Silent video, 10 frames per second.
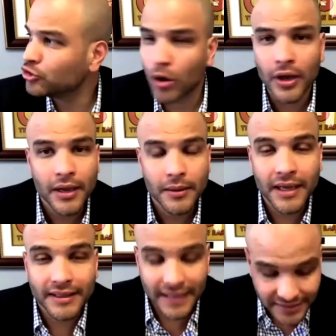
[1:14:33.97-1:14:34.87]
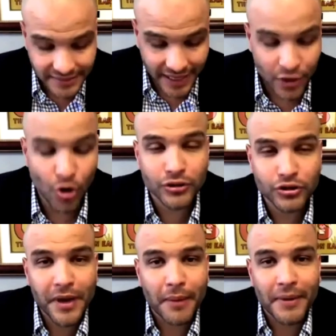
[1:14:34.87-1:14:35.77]
Do, guys, in
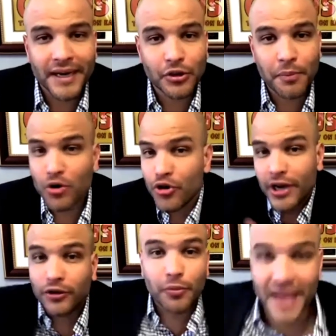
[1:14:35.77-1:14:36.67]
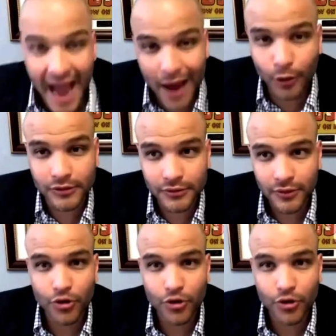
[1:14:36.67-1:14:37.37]
order to become an entrepreneur, you need to be out.